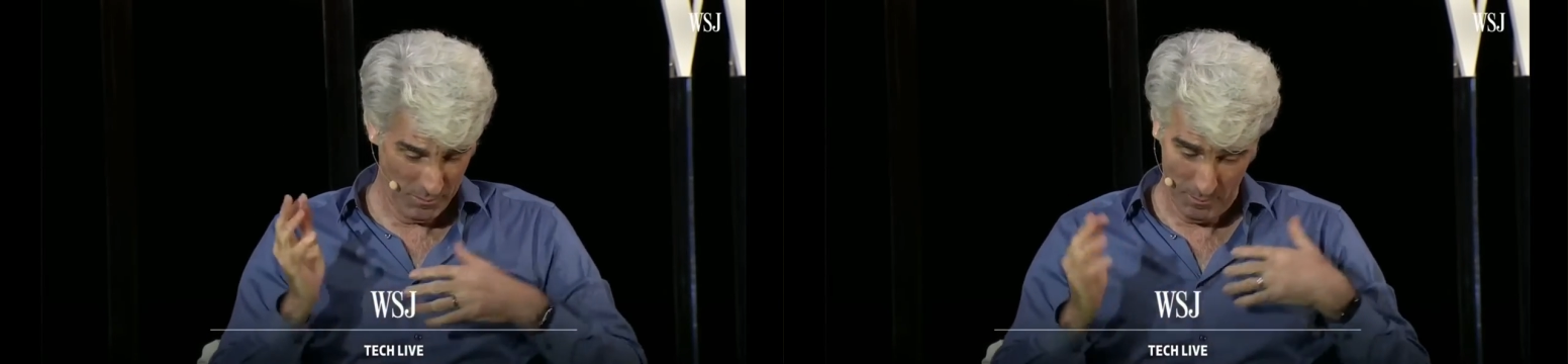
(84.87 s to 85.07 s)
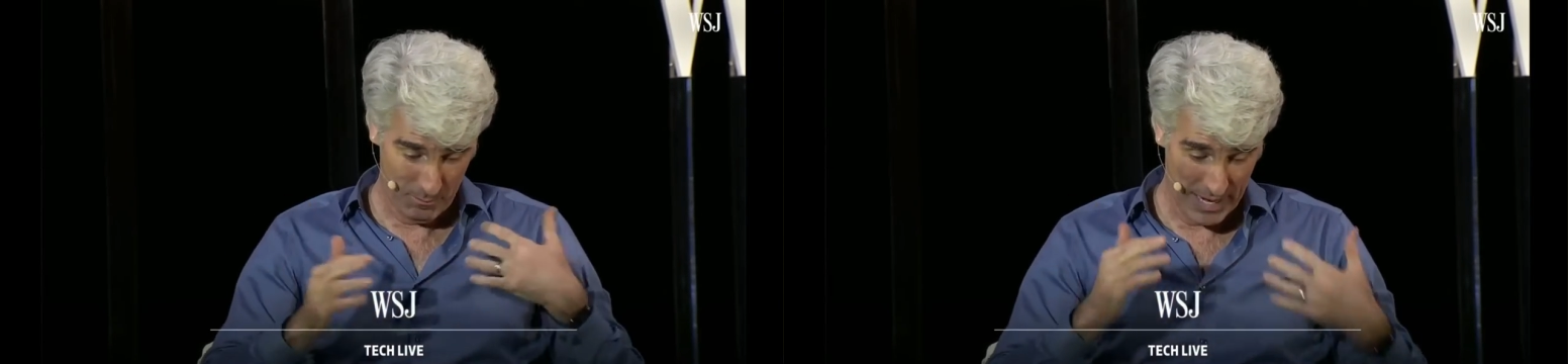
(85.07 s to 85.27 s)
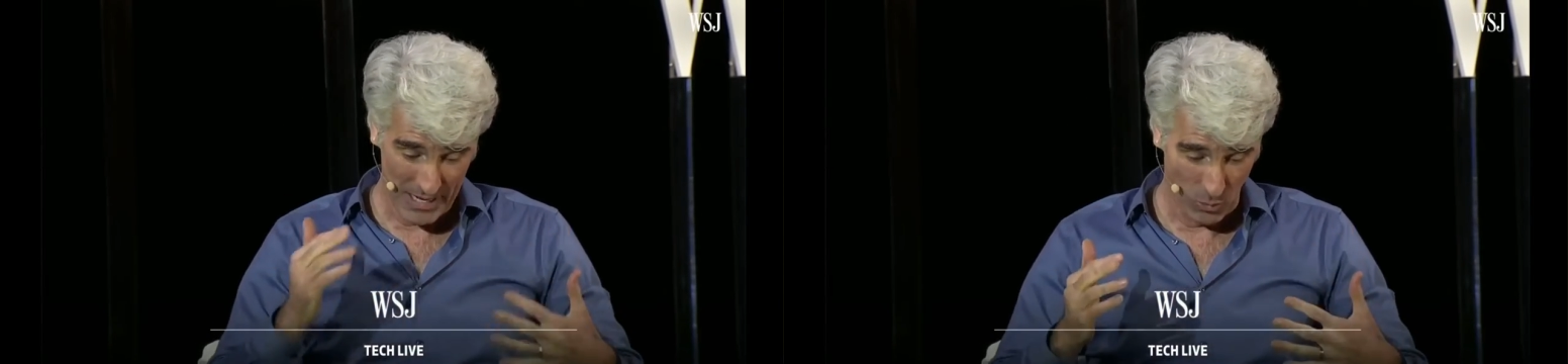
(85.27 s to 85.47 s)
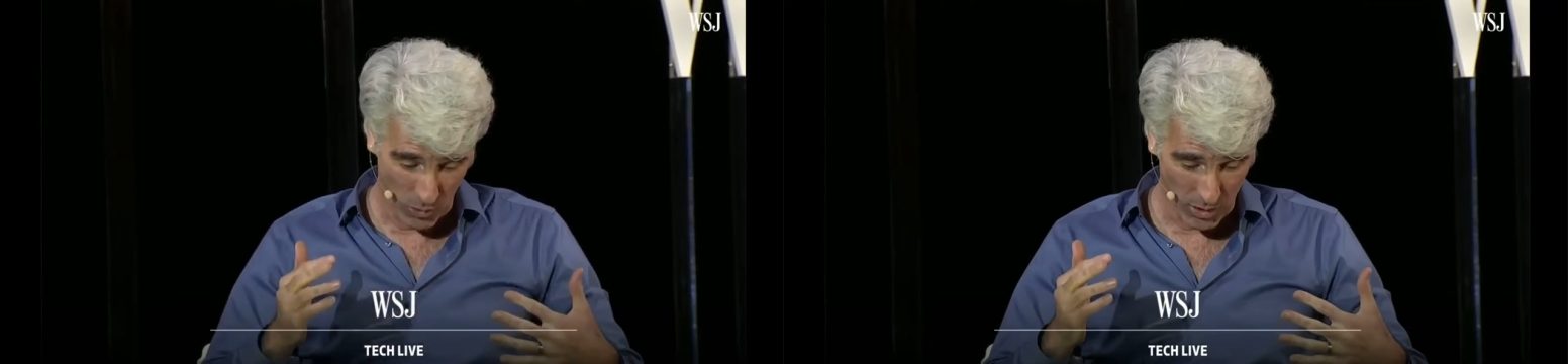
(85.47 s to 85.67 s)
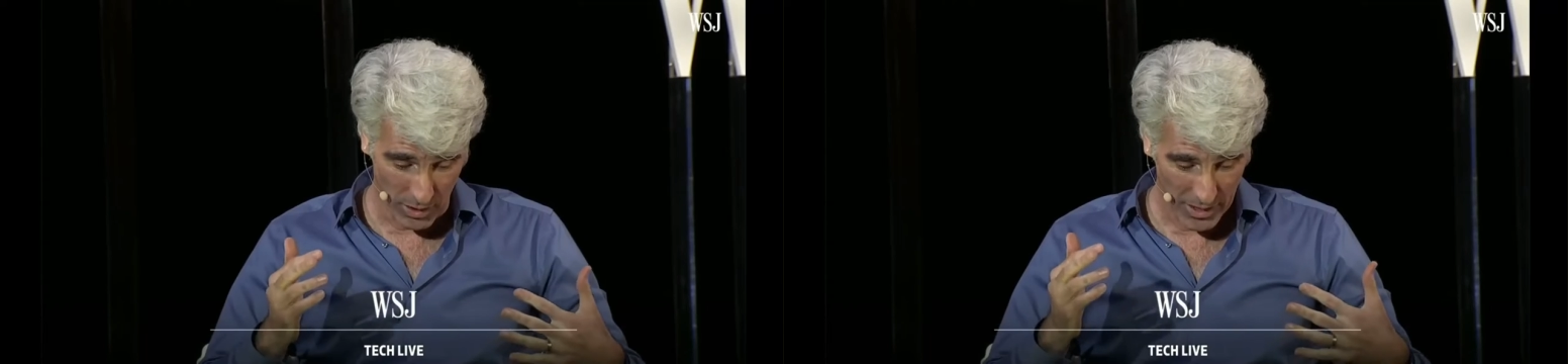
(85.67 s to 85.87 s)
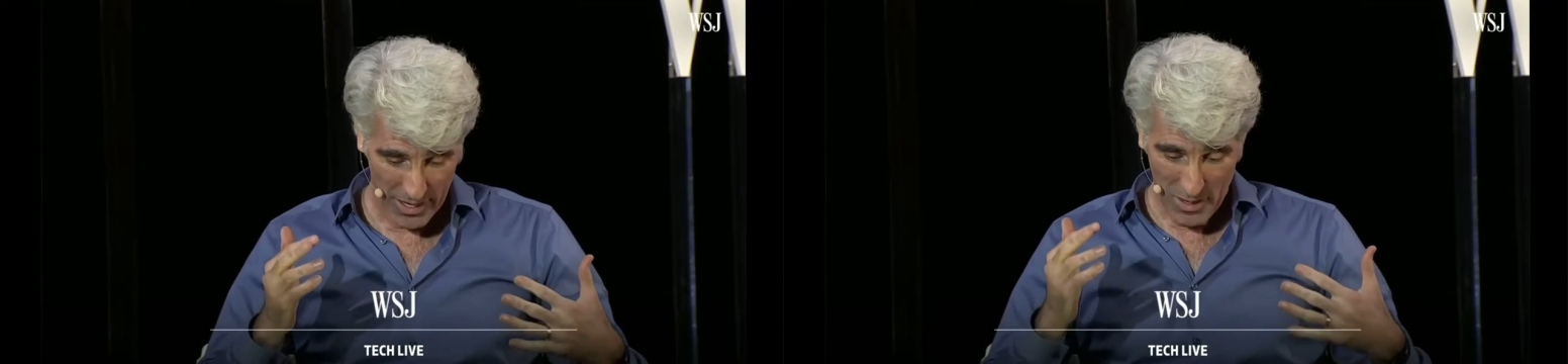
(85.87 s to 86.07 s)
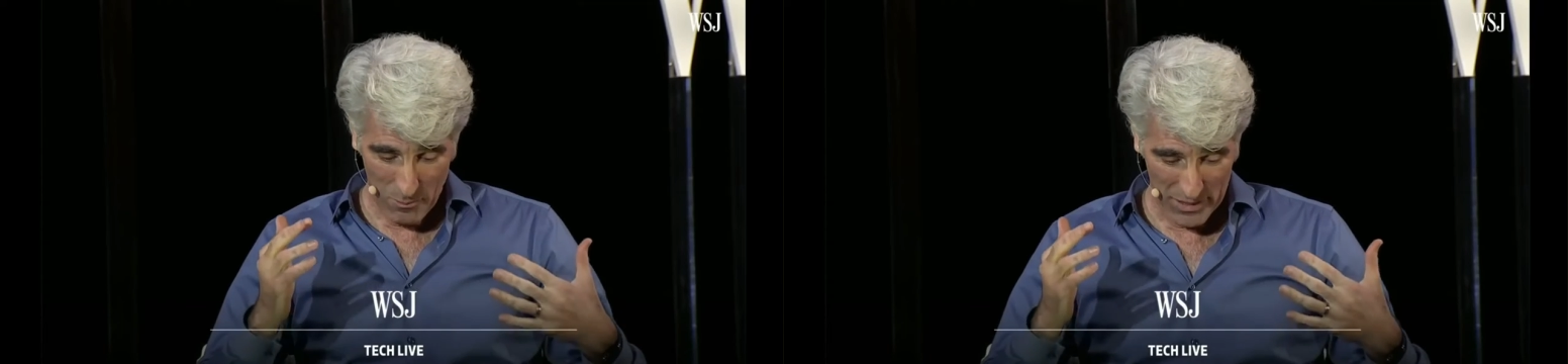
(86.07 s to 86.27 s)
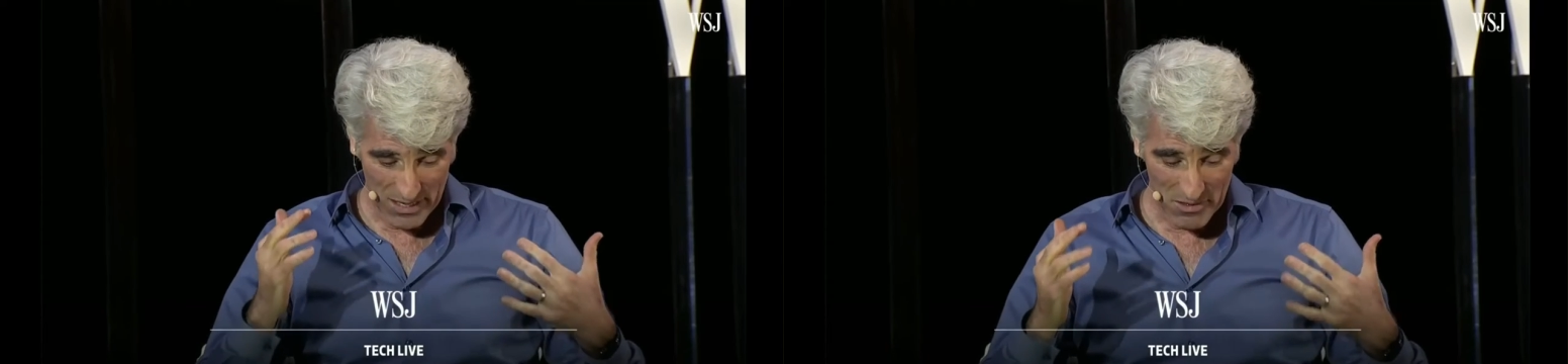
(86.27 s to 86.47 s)
might work.
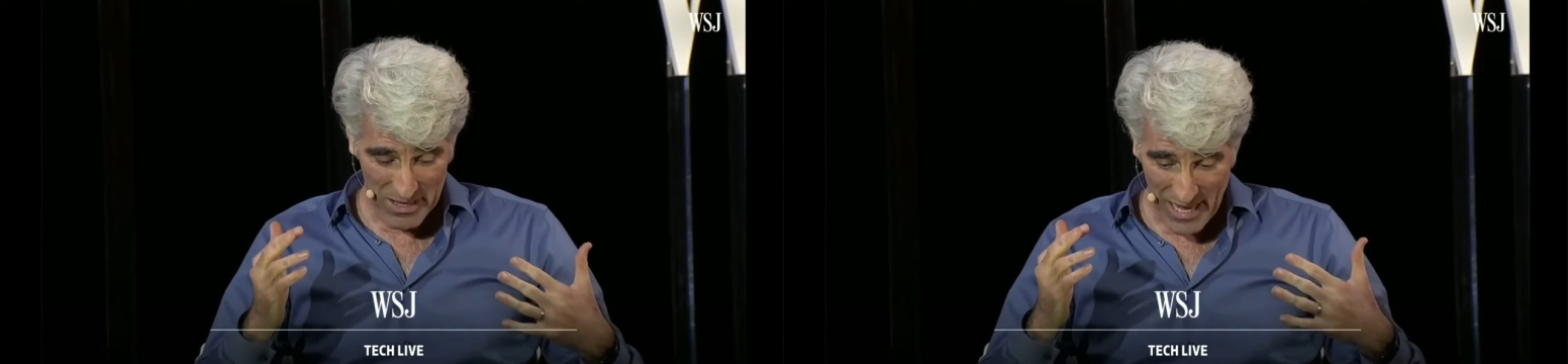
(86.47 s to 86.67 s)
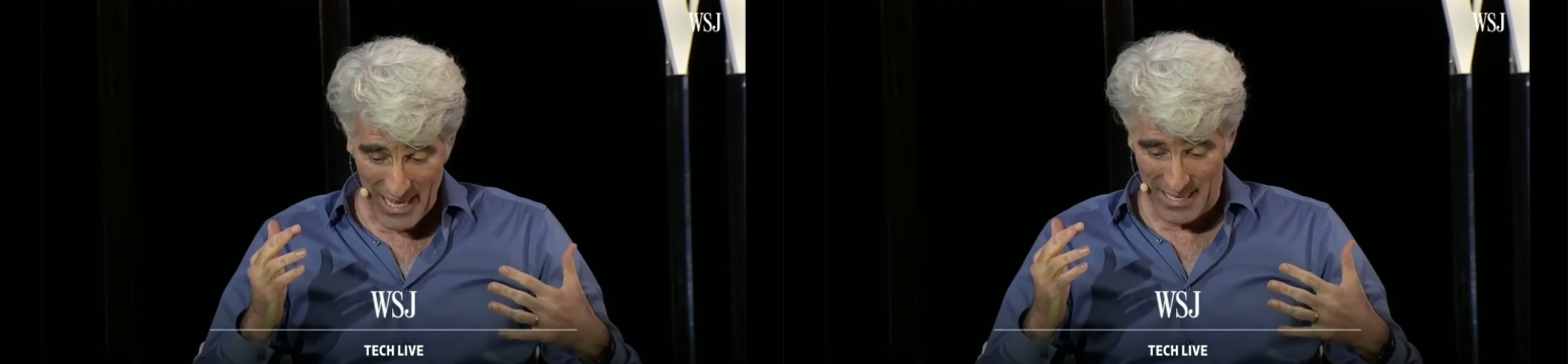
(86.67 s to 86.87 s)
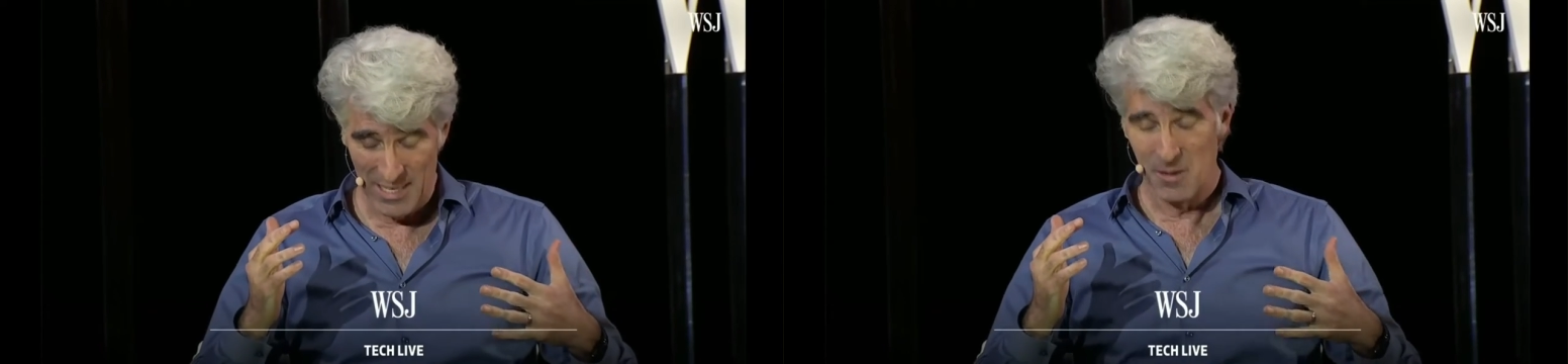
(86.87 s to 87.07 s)
But even then,